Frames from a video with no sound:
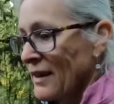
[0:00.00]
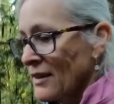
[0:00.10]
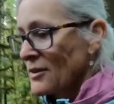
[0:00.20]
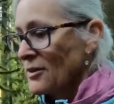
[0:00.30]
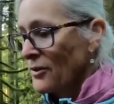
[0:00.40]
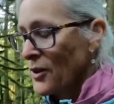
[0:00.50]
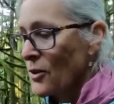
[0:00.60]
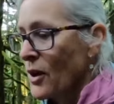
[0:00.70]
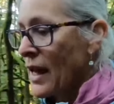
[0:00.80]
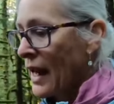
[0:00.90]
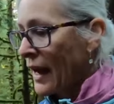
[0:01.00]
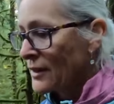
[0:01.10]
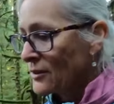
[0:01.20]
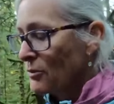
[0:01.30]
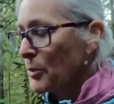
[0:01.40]
There's a few
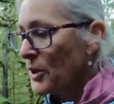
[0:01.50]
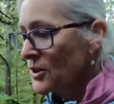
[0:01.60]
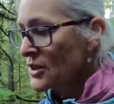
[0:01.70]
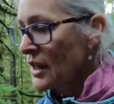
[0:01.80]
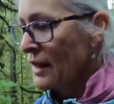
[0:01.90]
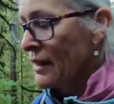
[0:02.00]
active birds.